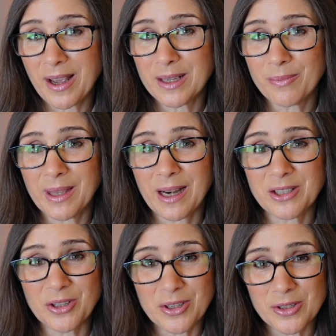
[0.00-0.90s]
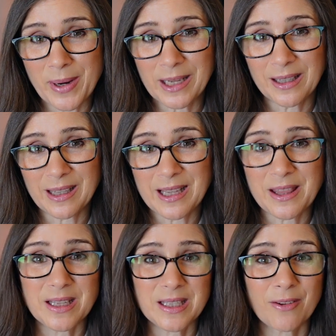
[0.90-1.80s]
item that I do use regularly
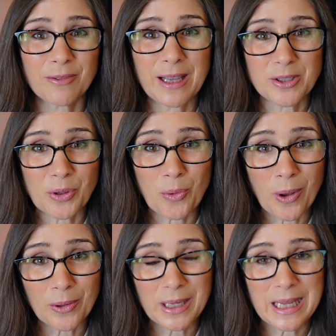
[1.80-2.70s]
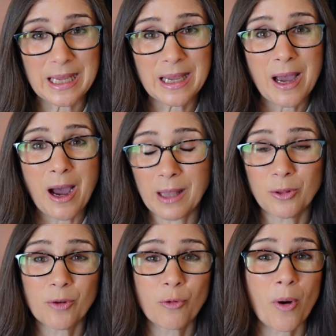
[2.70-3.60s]
that's of lesser quality, I
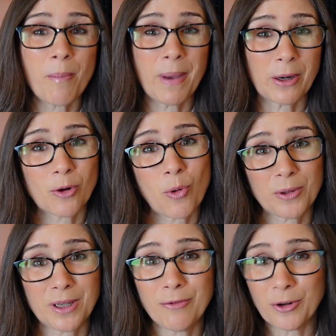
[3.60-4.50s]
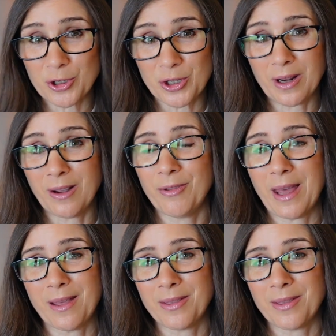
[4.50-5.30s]
look for a better quality version of that